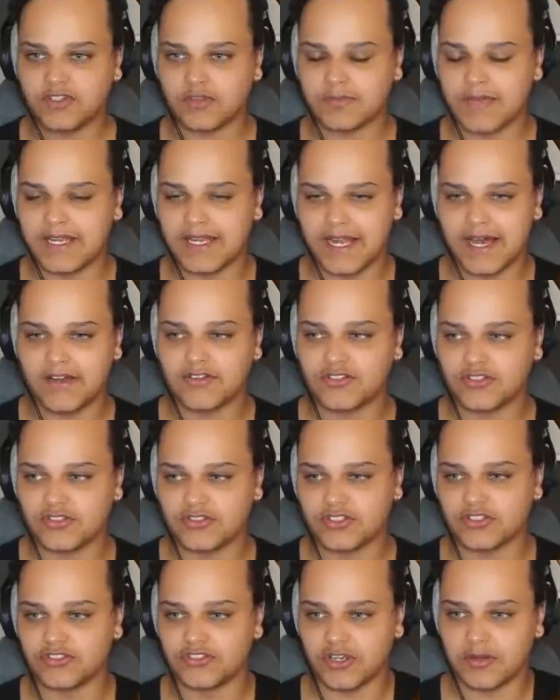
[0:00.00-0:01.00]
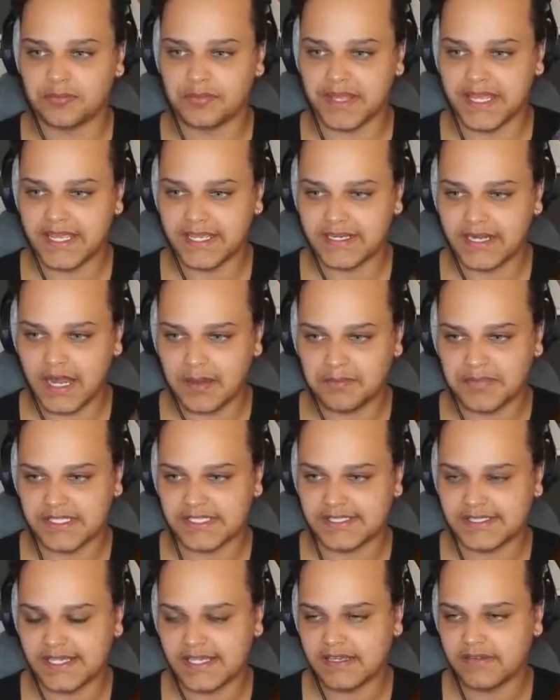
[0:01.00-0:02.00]
jump allows you to jump in and be
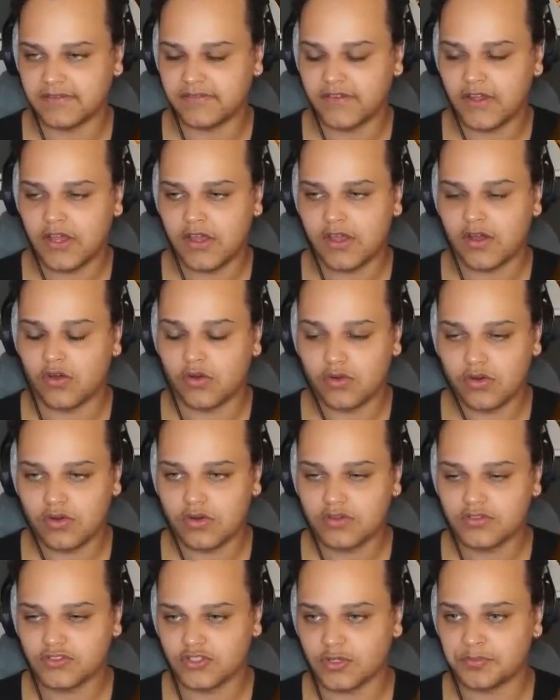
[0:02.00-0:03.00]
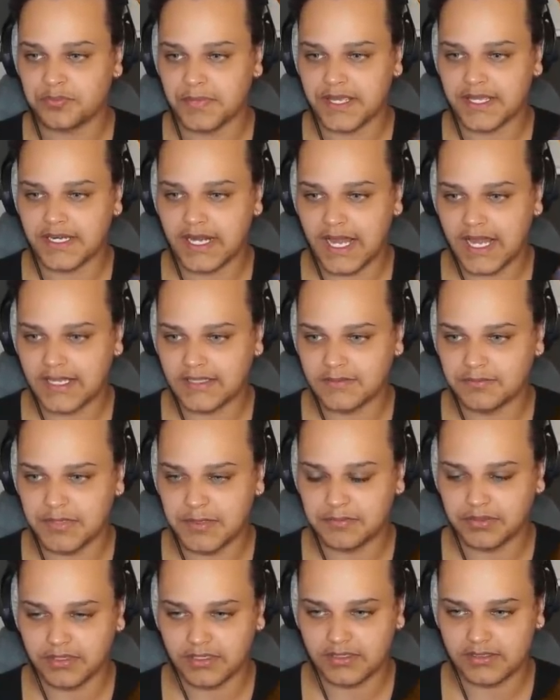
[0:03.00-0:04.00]
safe, or jump in and be
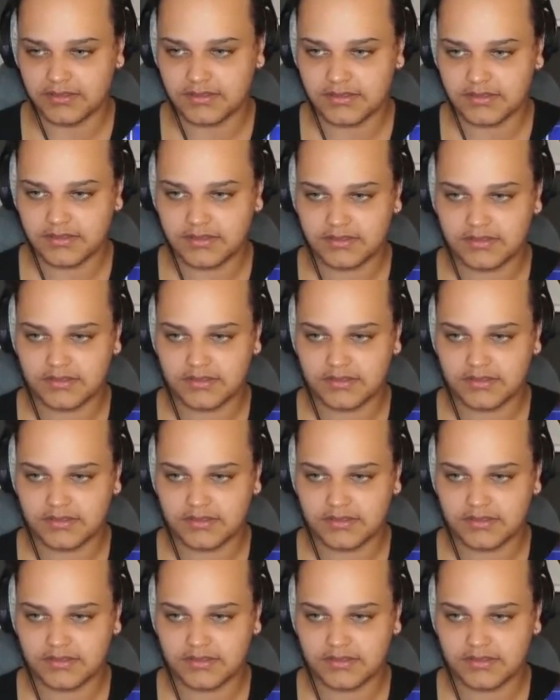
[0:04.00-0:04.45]
plus.